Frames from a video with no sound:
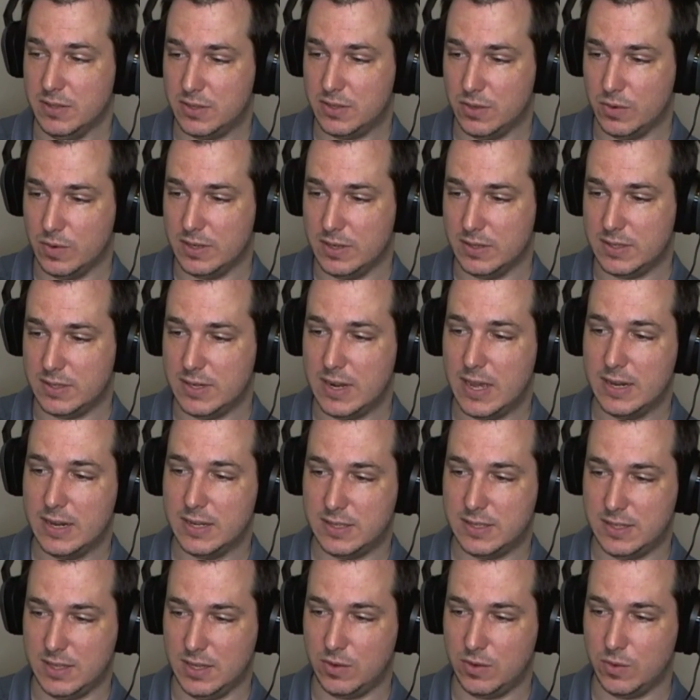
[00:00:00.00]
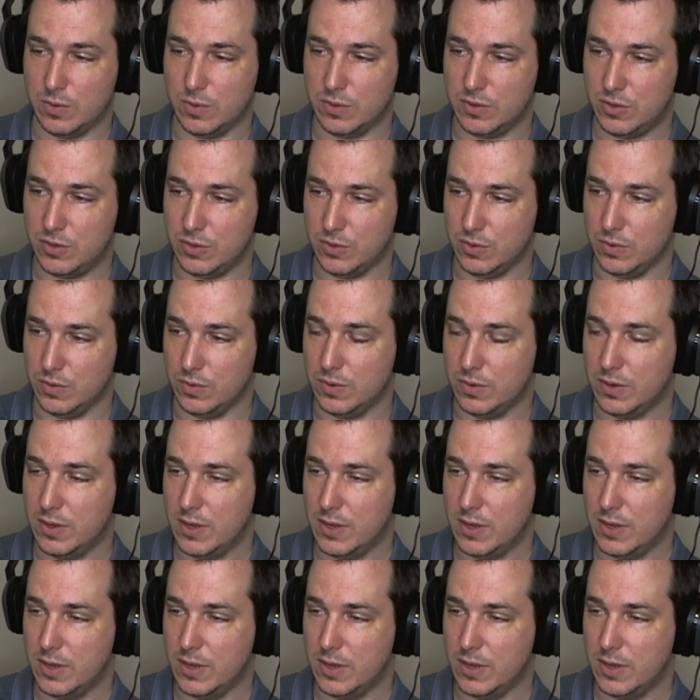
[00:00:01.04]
so it is not a sequel to